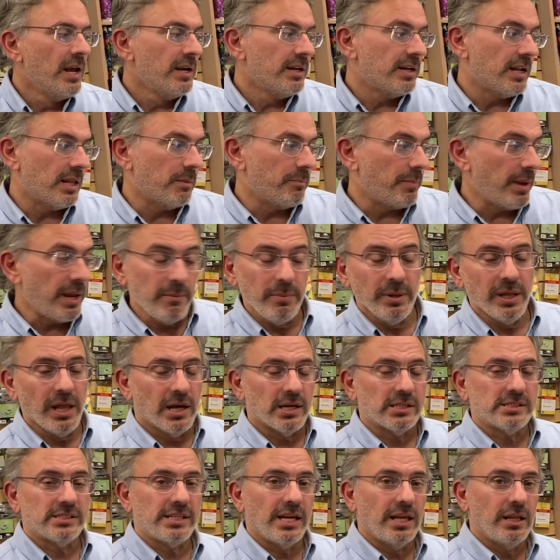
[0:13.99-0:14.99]
Now the Baby
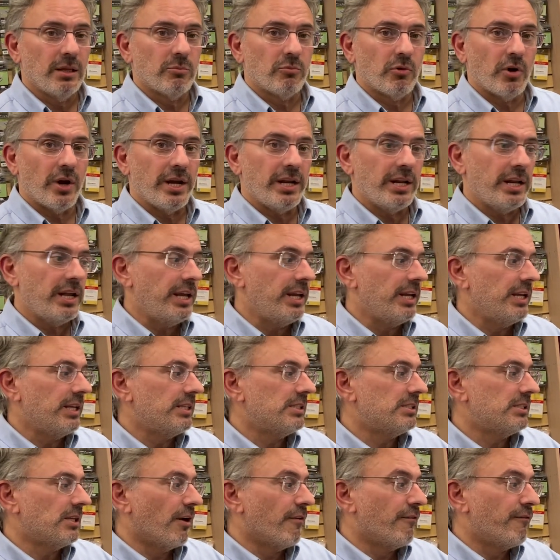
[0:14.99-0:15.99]
Lock Celebrate
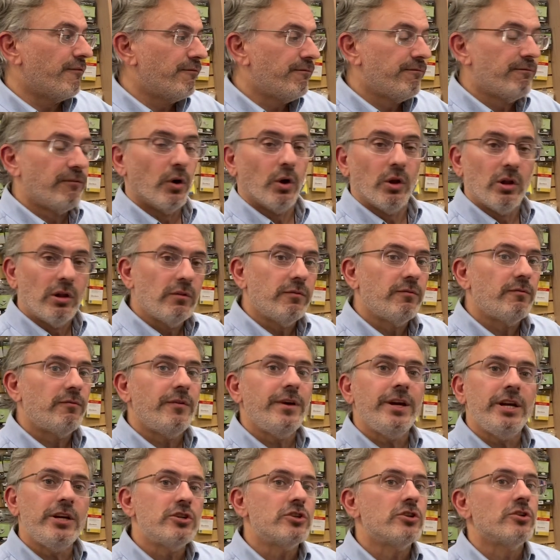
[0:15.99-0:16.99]
is a
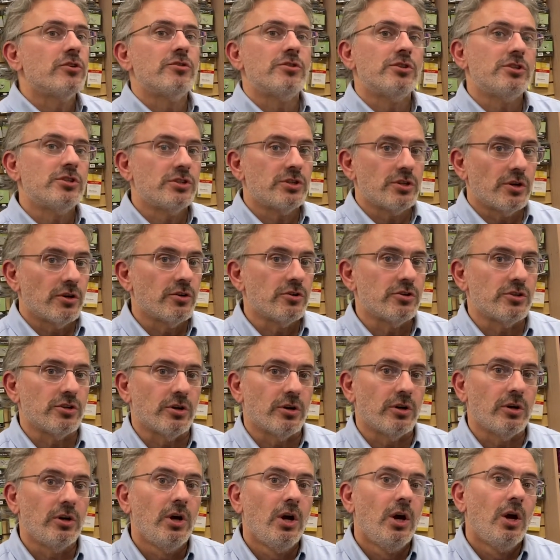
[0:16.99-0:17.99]
full-featured
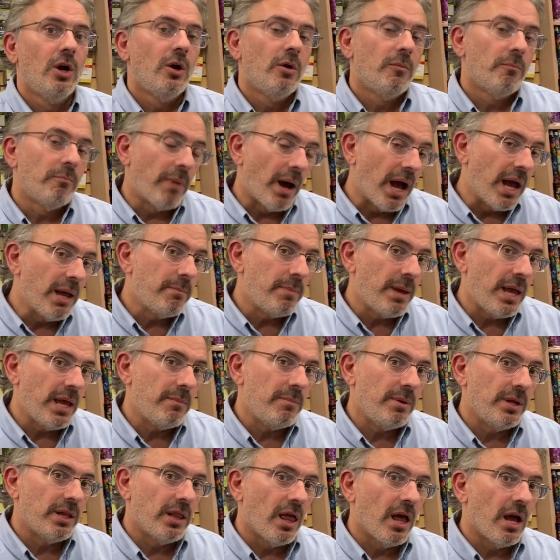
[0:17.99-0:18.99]
serger by
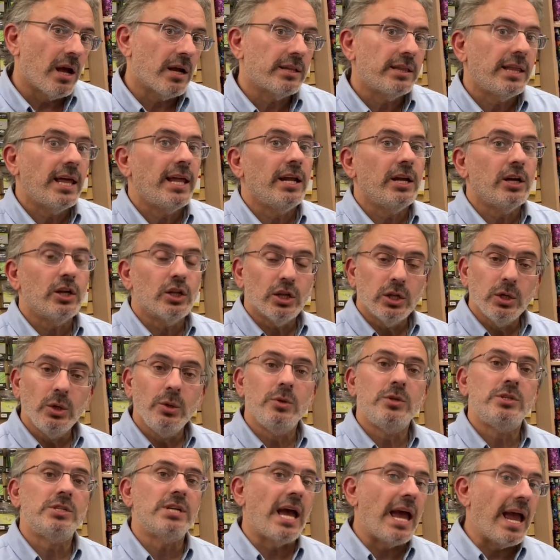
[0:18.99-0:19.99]
Baby Lock that
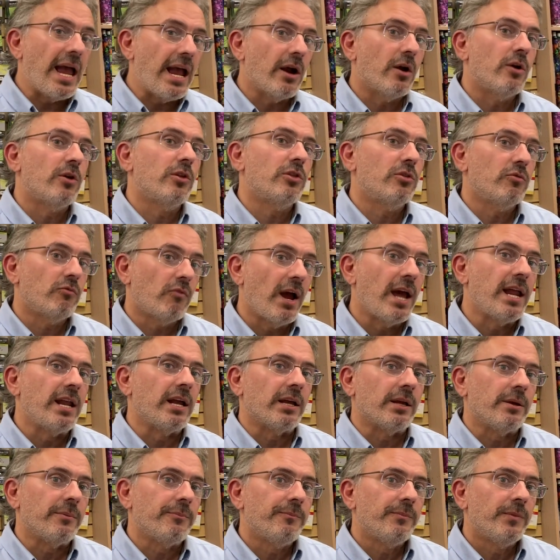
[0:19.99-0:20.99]
includes air
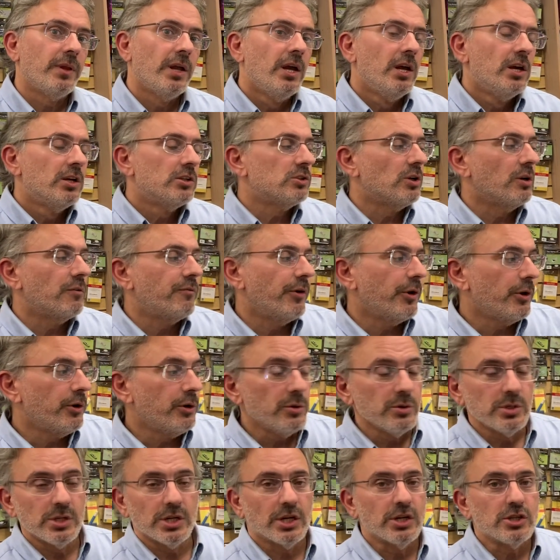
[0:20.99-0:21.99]
threading. So if you're
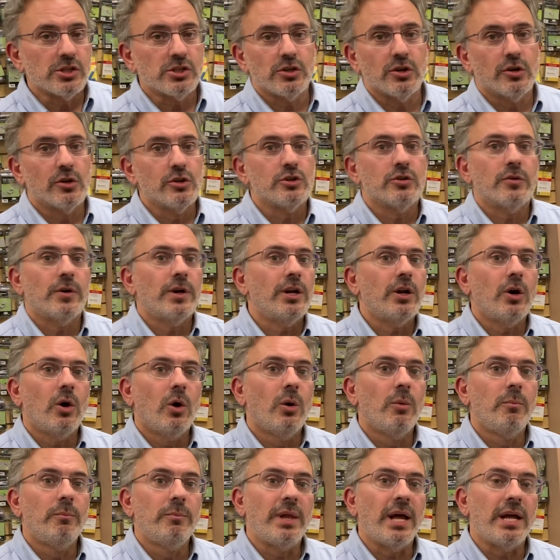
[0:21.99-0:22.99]
using a serger at
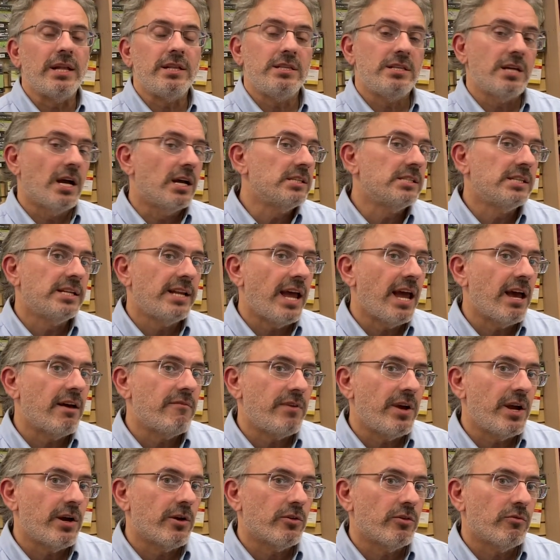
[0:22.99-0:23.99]
home that doesn't have
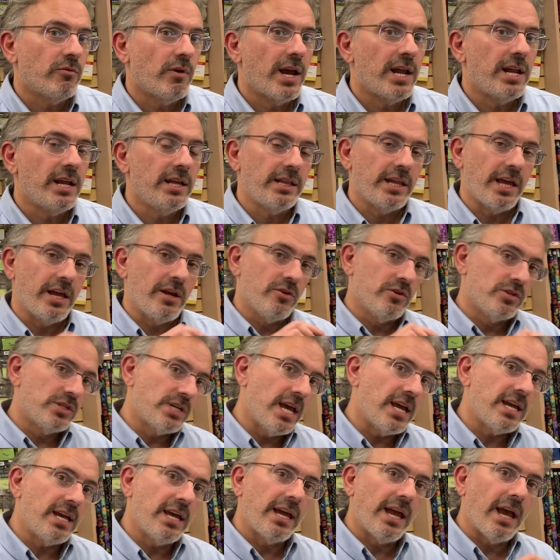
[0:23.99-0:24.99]
air threading, that you're
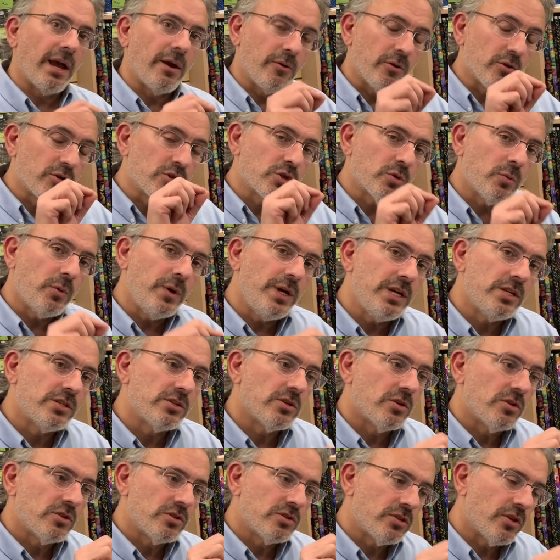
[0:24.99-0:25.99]
taking out your
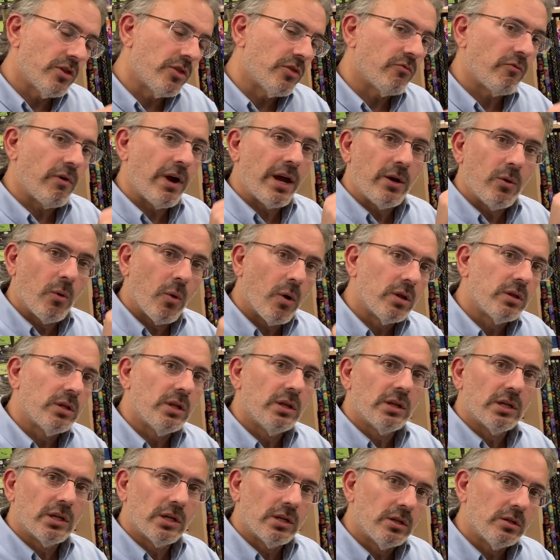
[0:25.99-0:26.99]
tweezers to thread all the
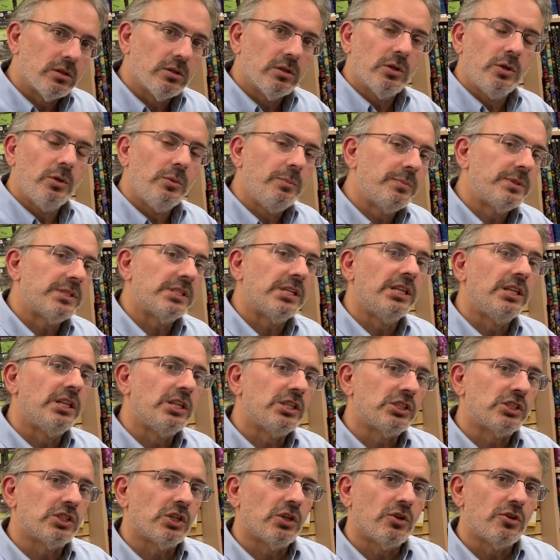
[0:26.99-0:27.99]
little loops in the
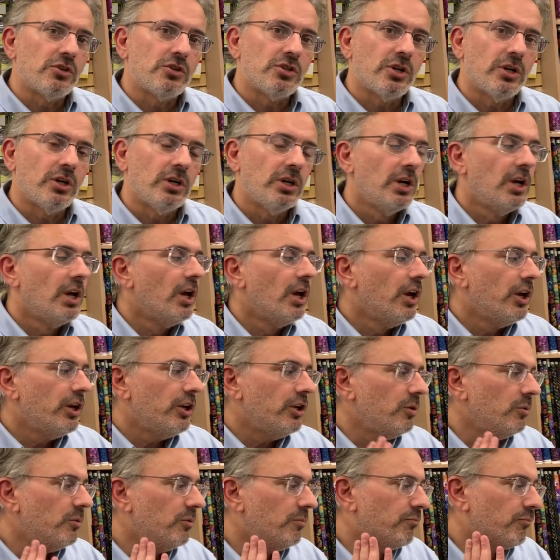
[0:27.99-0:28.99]
serger,
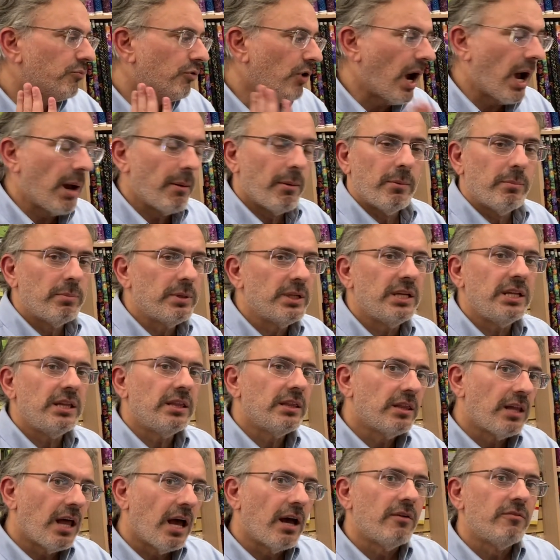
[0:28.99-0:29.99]
you'd probably
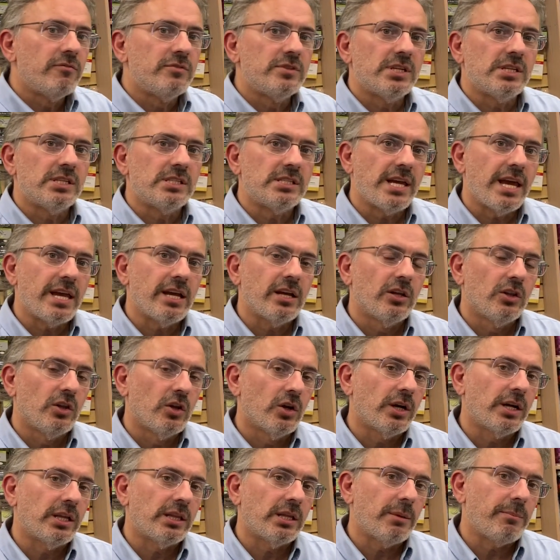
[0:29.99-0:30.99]
love to take a
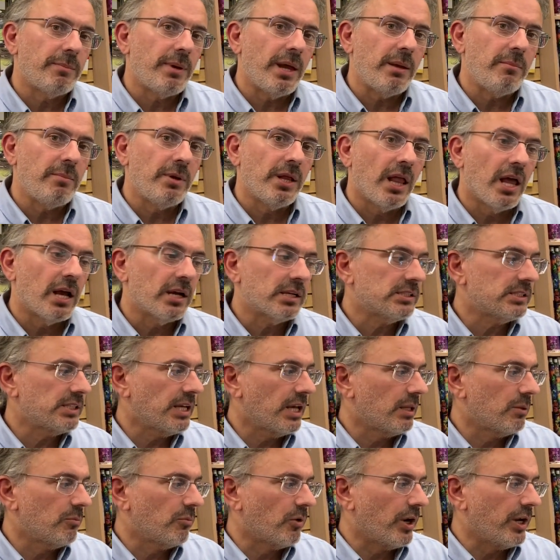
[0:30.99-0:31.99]
look at the Baby Lock
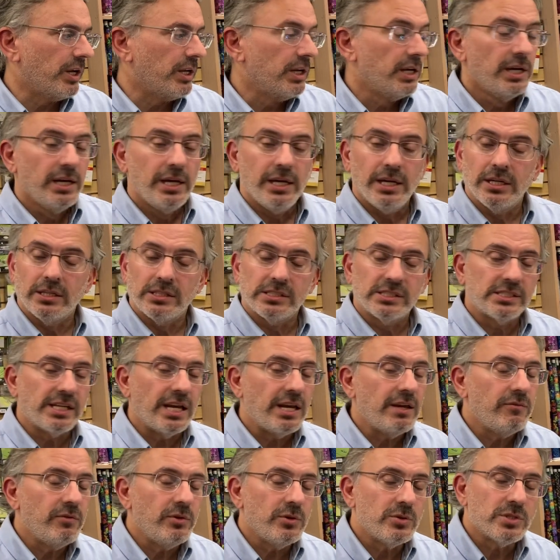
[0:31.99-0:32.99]
Celebrate. It'll
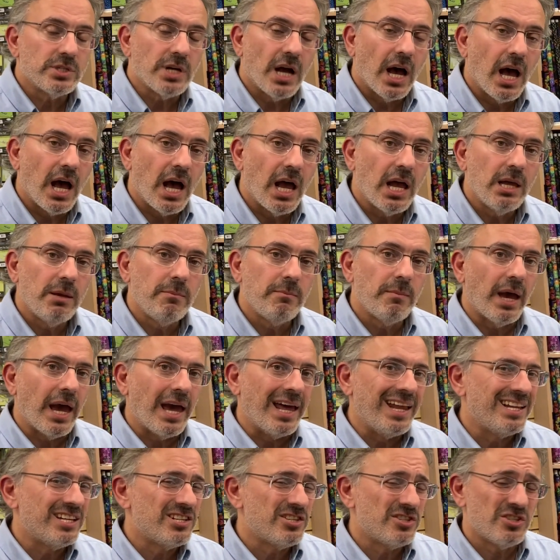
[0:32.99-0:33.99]
save you time
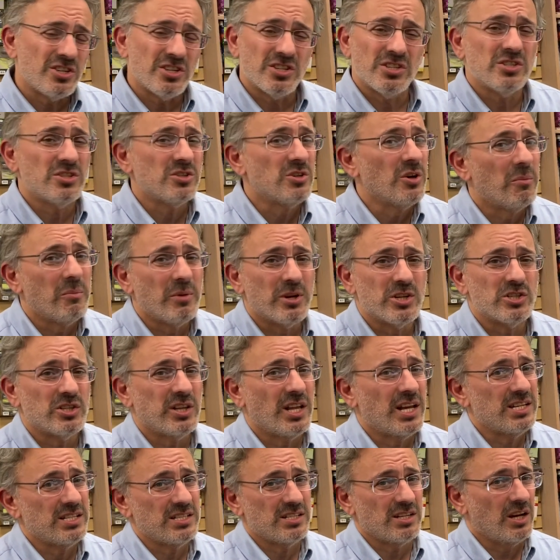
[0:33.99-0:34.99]
and it's just so much
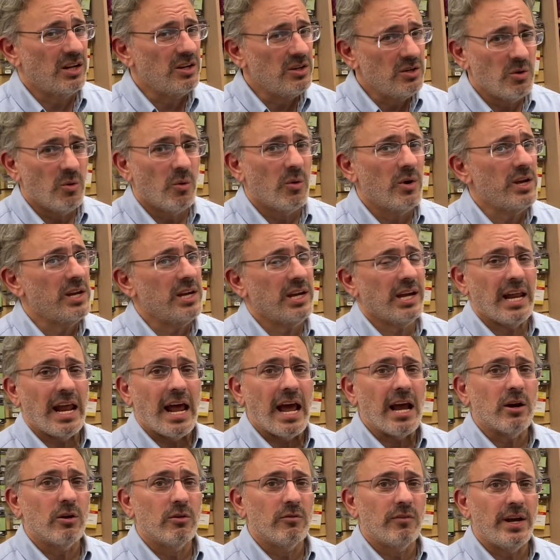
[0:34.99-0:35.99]
less annoying and
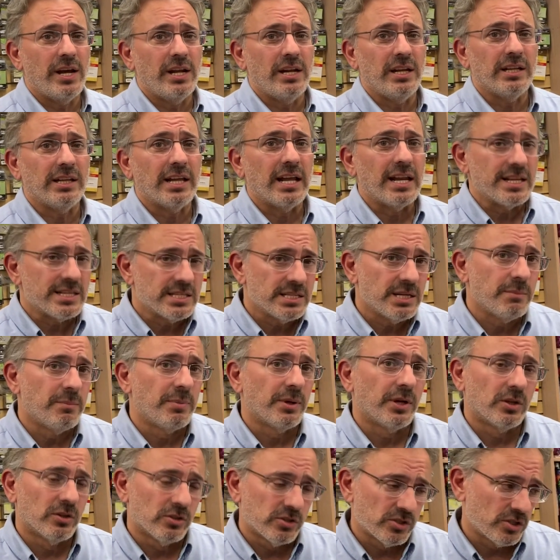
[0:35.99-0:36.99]
aggravating than a
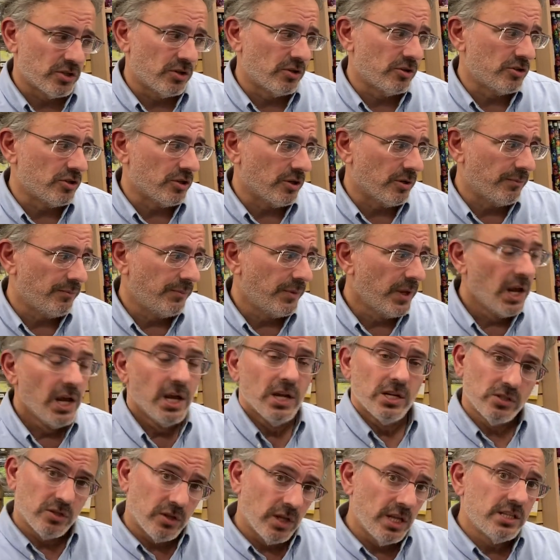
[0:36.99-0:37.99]
typical serger.
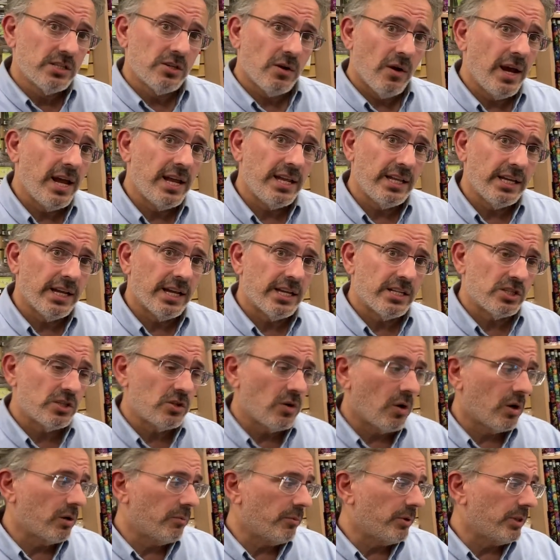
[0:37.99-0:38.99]
So let's go ahead and get
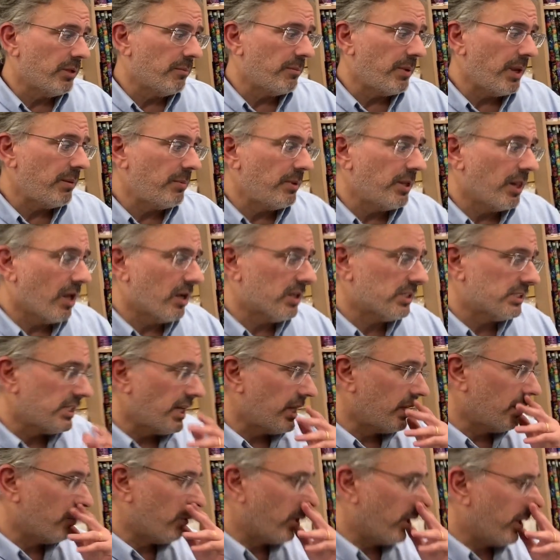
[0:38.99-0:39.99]
started with the Baby Lock
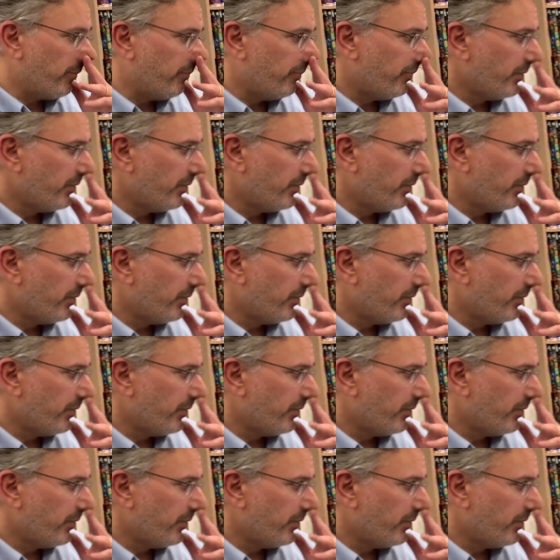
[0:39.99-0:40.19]
Celebrate.